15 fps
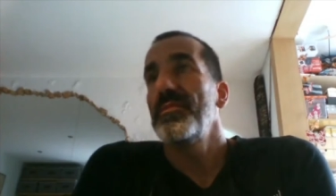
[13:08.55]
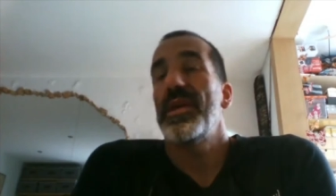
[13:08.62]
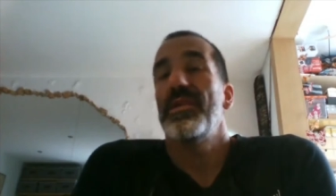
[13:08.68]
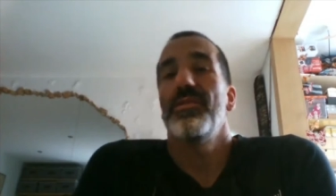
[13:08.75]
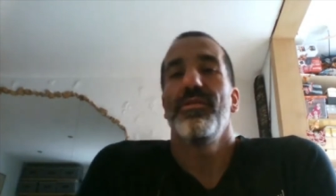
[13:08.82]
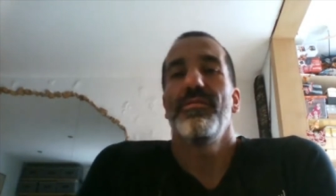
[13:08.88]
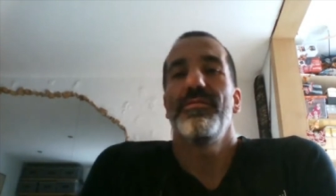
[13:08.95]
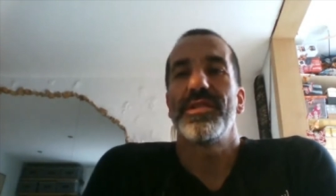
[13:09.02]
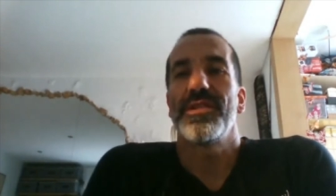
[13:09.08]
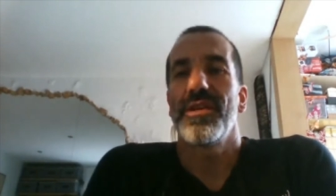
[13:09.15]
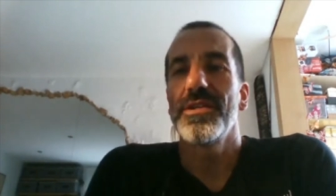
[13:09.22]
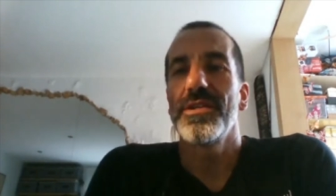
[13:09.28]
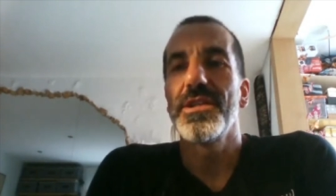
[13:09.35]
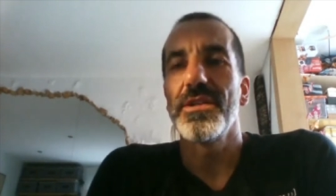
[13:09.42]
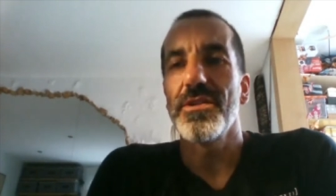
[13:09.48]
I don't know if it's
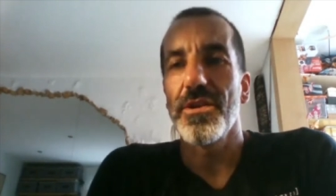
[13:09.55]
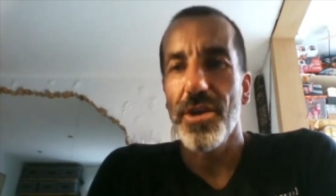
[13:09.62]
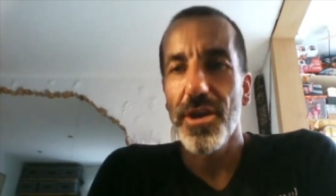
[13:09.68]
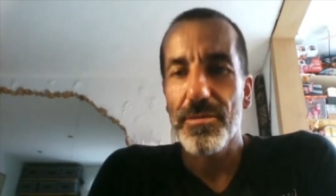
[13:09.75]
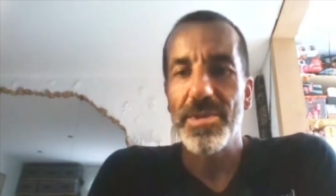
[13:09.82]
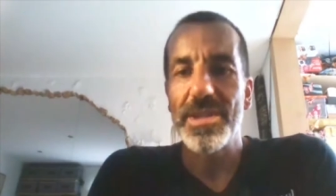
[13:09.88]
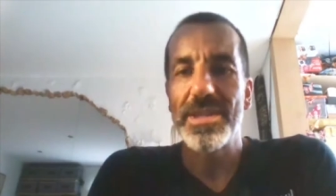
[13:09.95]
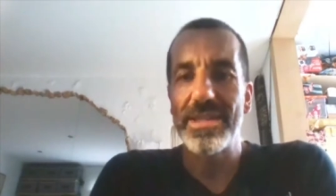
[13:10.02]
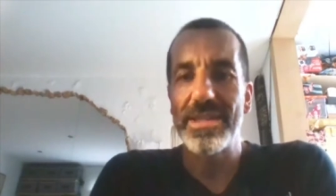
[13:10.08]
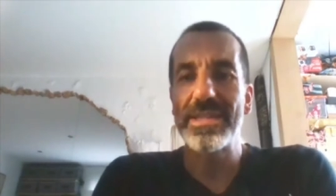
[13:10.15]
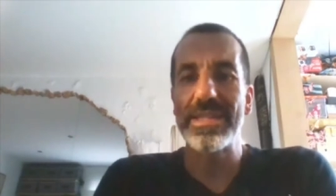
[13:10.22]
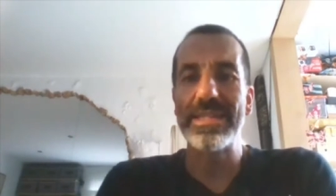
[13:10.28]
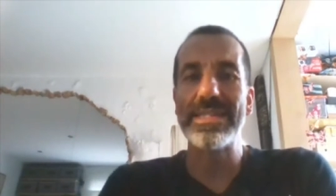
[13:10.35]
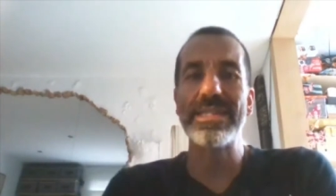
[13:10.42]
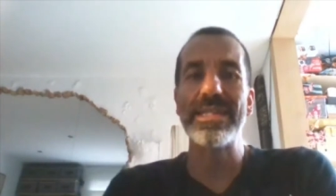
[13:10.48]
urgent or not, but it's
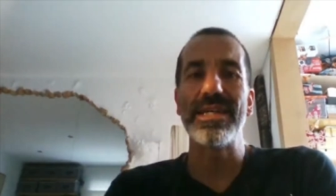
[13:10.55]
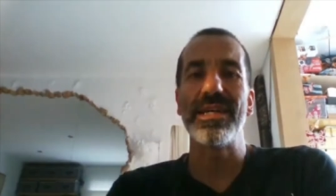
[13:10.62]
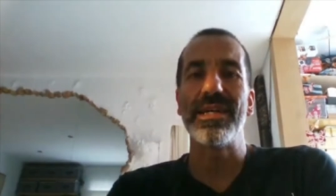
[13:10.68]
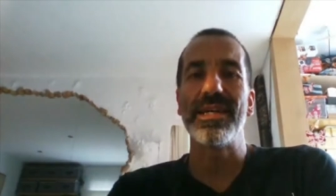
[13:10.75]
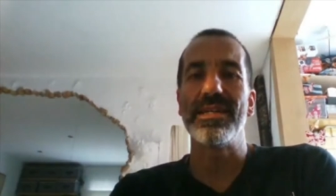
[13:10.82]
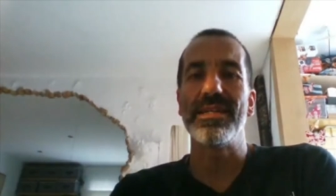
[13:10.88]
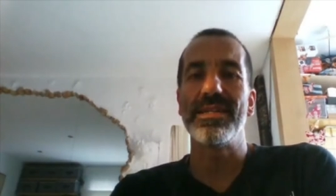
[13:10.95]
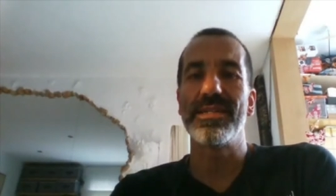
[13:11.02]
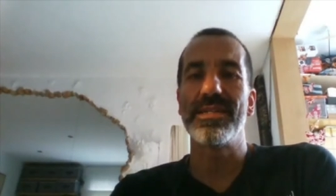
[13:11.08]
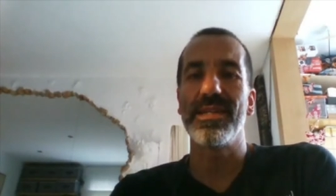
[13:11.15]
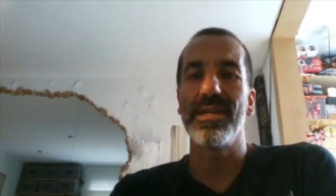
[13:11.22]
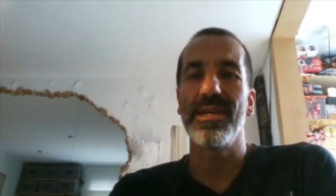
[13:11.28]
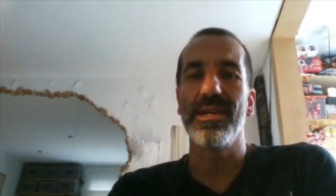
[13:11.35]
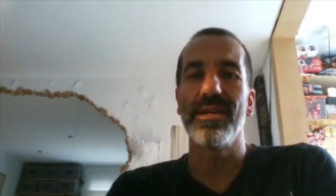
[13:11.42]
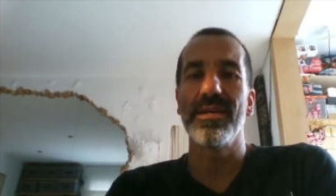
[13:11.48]
it's uh, it's a
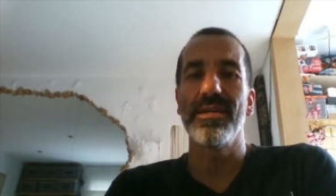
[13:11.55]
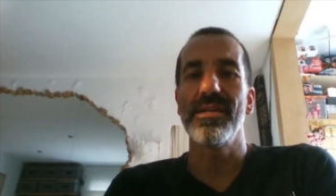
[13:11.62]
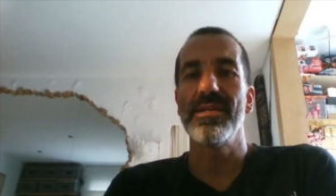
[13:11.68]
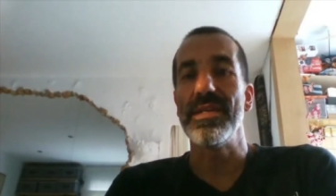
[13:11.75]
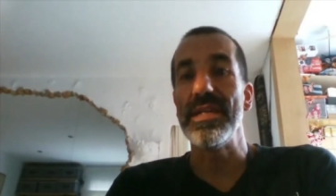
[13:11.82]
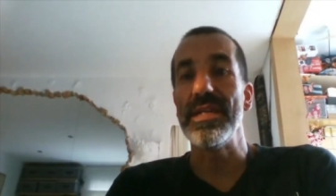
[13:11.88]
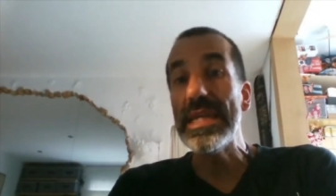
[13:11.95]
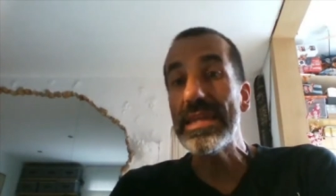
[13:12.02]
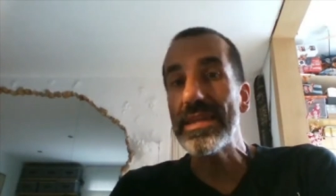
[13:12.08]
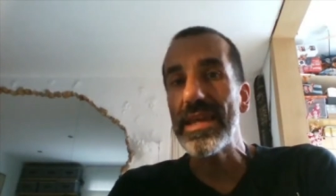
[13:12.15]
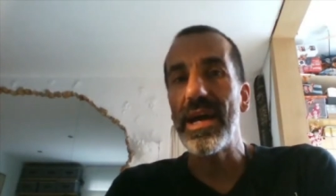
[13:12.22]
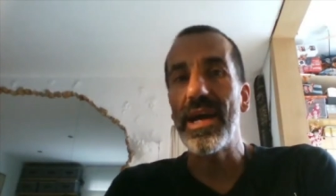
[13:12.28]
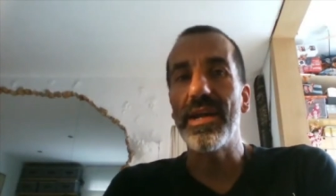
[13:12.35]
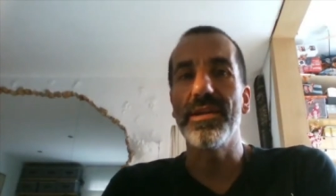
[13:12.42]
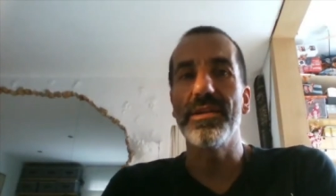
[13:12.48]
uh, need
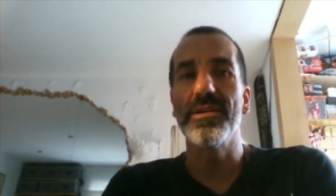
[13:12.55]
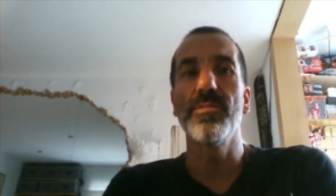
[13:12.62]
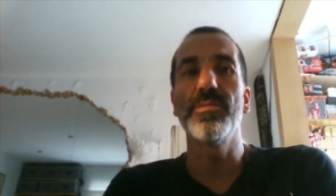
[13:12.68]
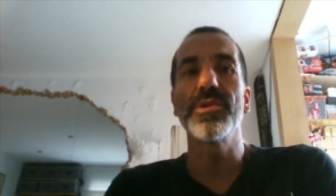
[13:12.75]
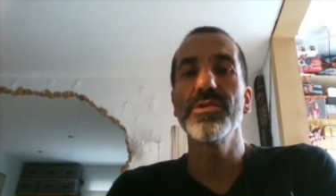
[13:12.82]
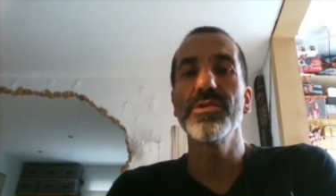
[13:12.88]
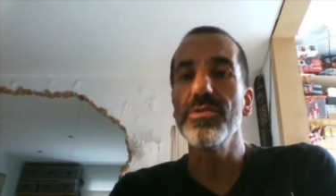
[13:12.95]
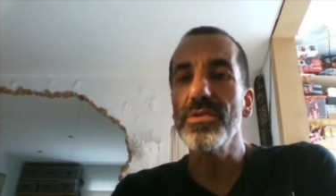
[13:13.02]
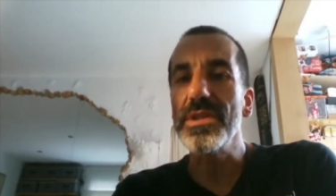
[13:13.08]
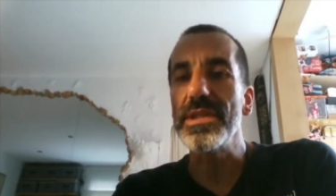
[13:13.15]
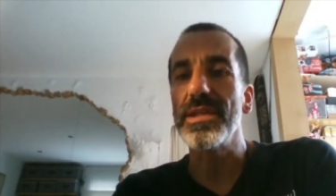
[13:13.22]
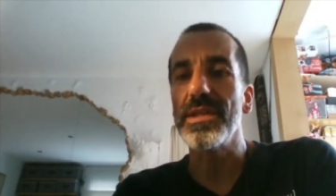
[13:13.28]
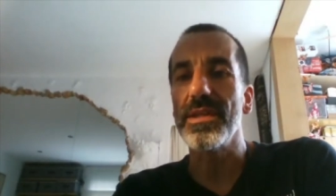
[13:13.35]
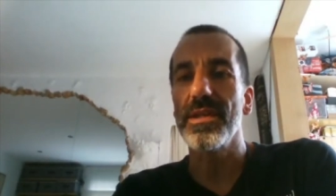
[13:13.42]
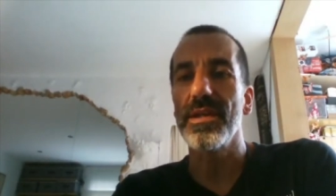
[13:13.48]
and an
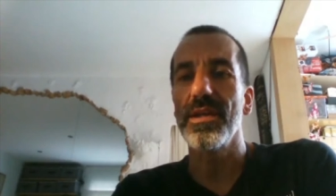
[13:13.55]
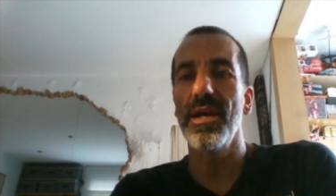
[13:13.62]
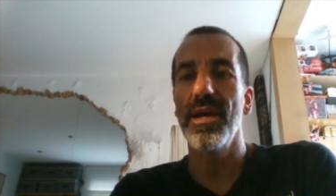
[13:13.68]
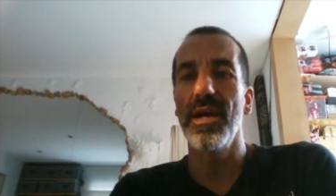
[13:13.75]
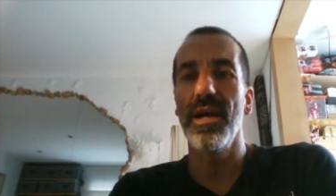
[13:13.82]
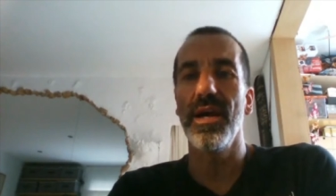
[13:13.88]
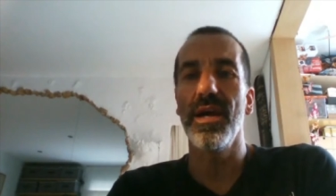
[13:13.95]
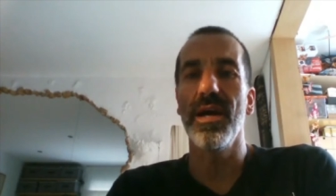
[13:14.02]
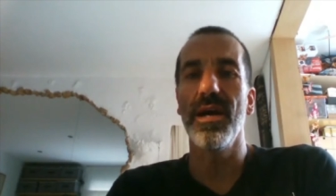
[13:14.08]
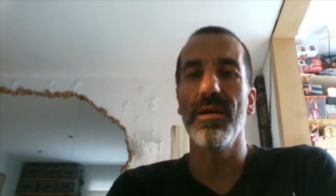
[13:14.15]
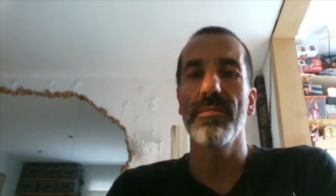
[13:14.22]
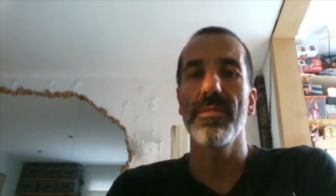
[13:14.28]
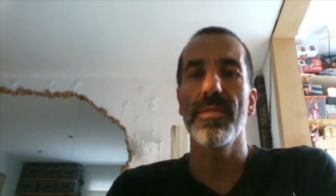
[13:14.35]
opportunity uh,